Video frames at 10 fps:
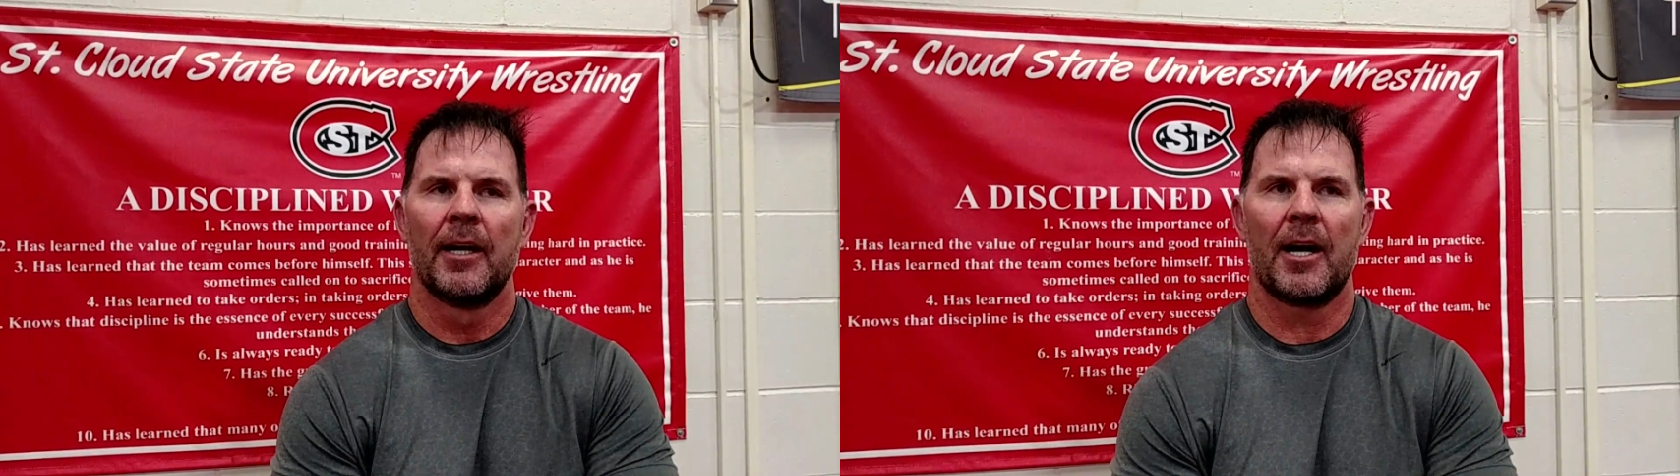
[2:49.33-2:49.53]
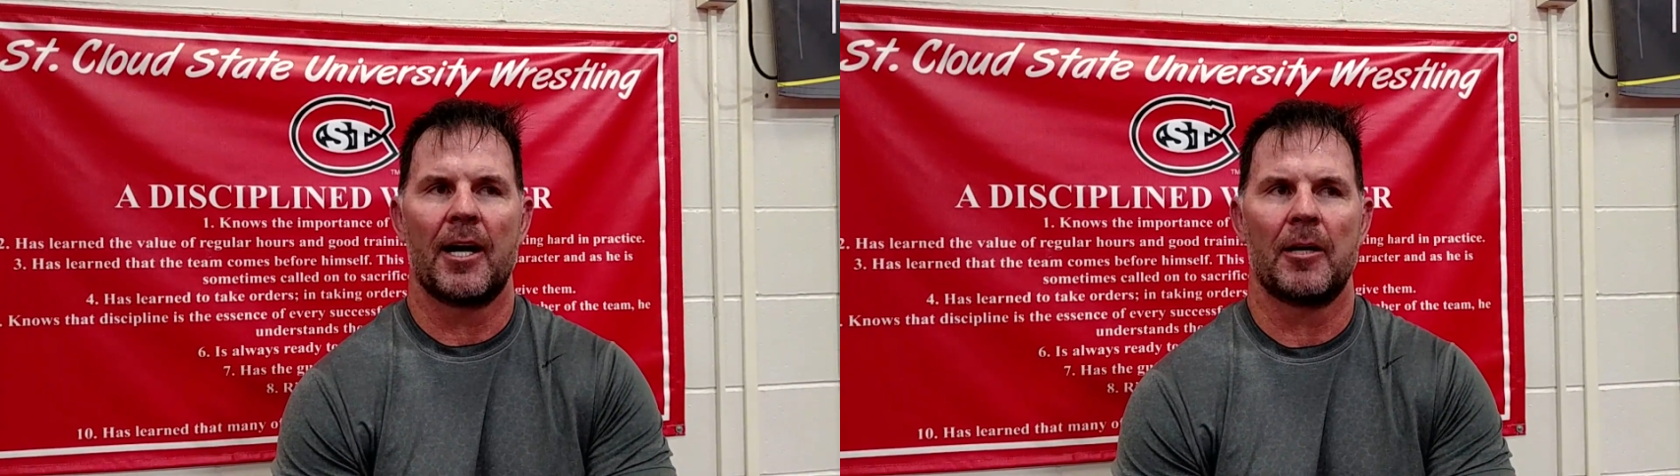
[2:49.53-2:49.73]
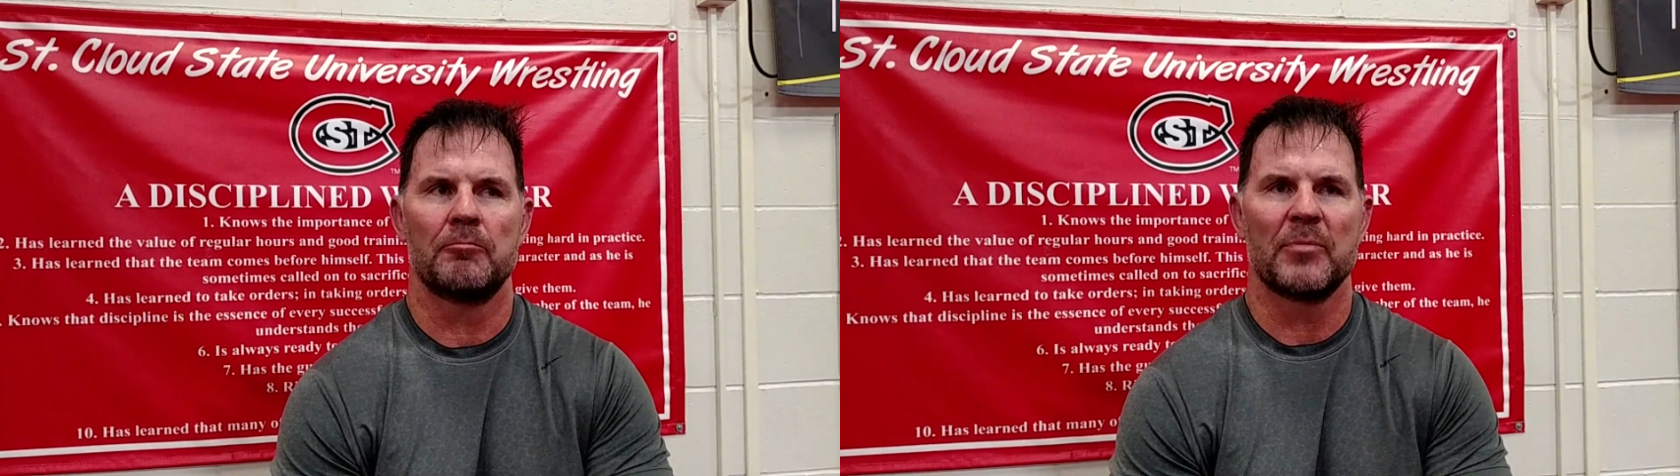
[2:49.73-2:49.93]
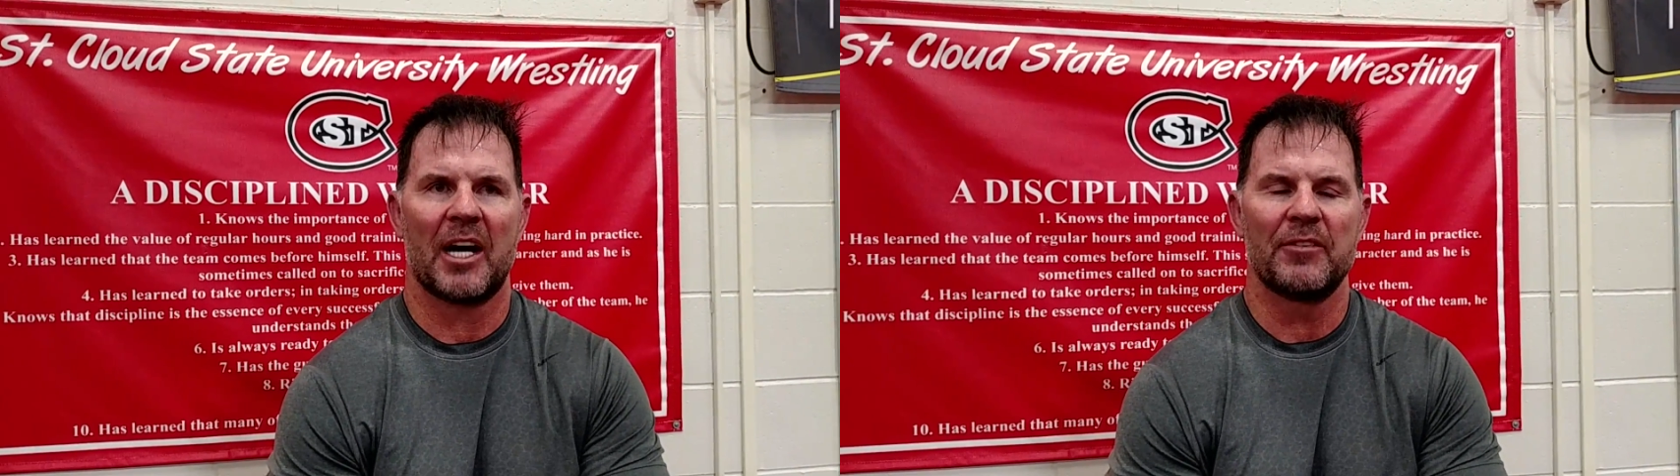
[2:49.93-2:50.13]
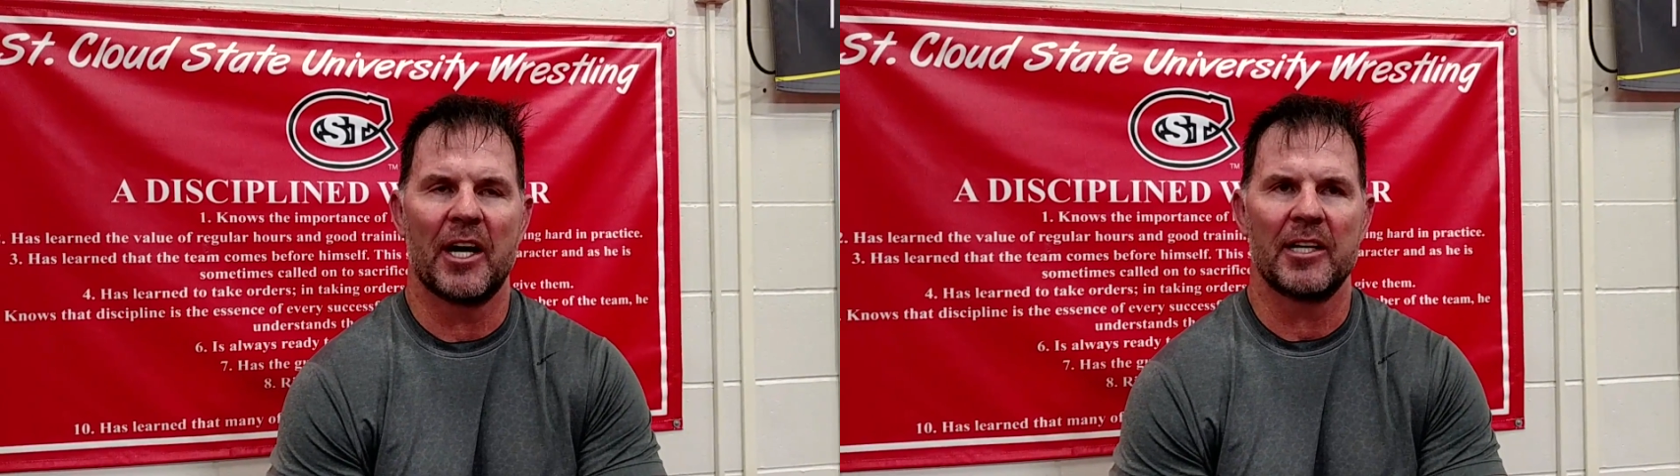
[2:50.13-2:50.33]
Um,
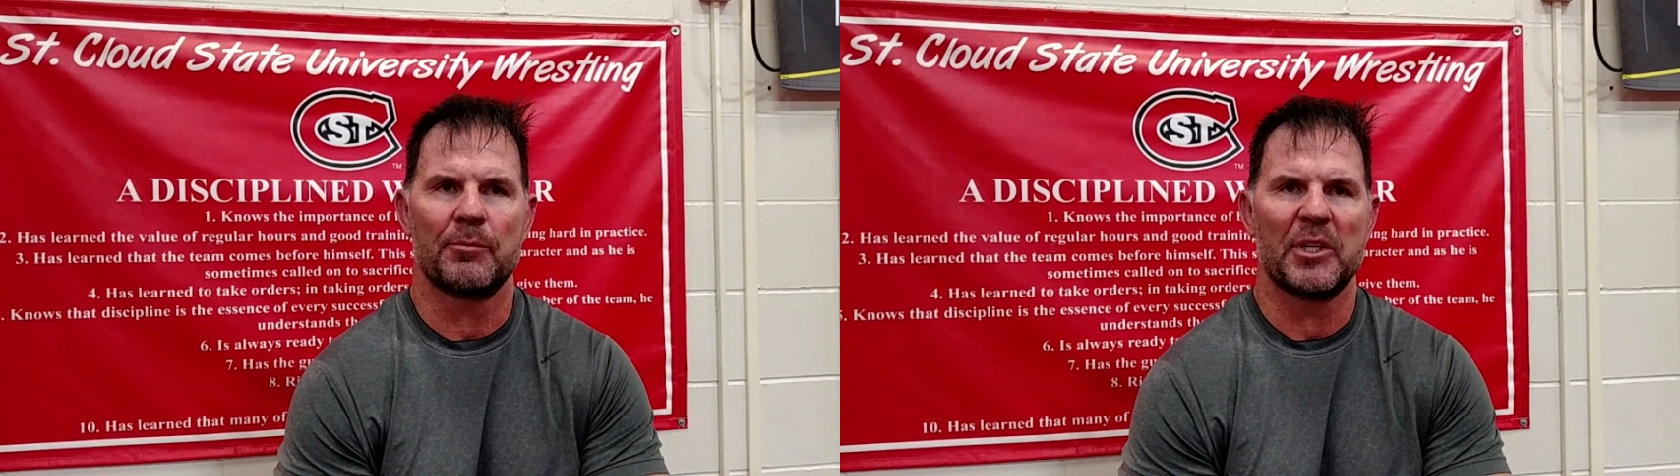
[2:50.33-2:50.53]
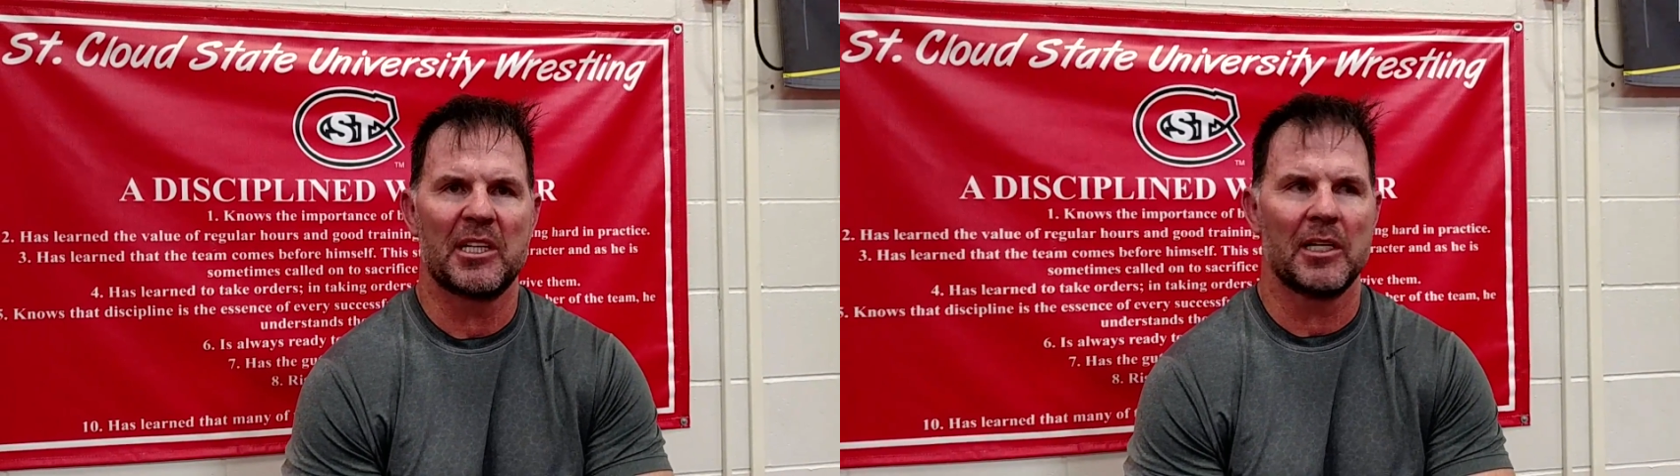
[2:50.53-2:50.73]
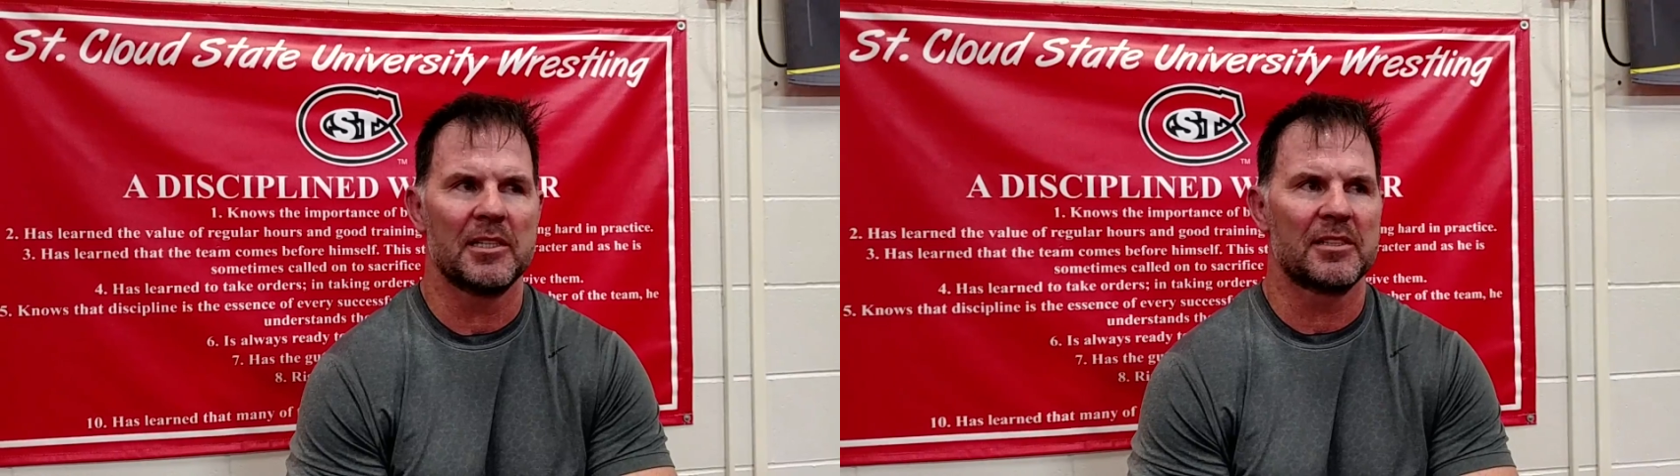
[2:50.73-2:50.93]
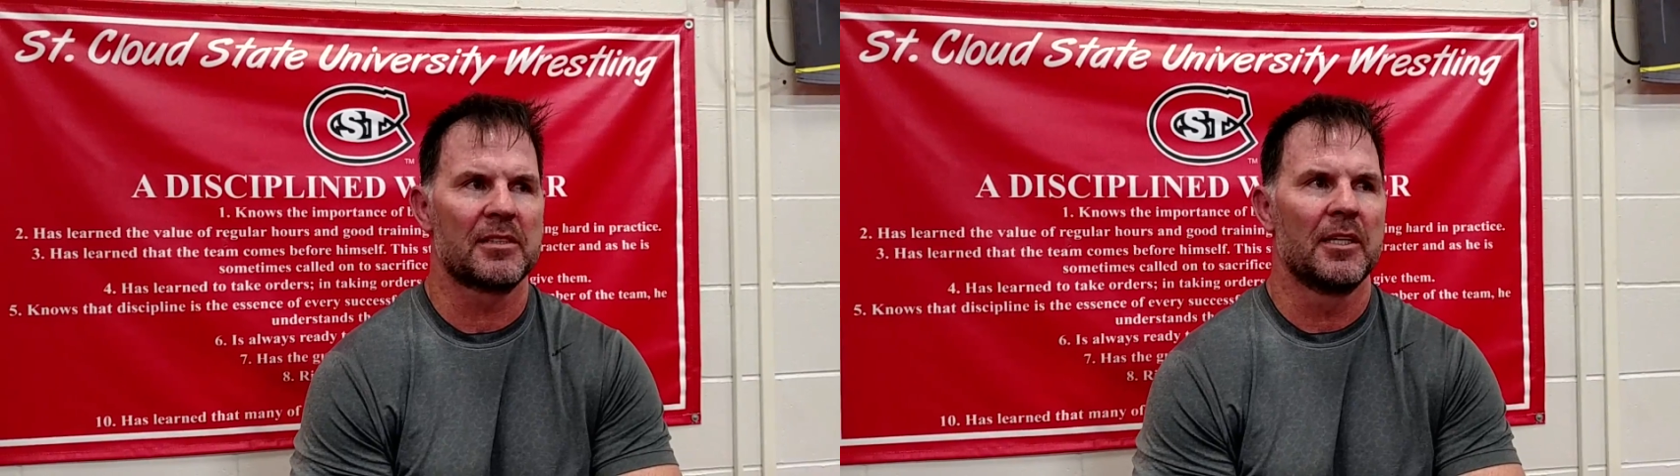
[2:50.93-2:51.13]
I've done it because,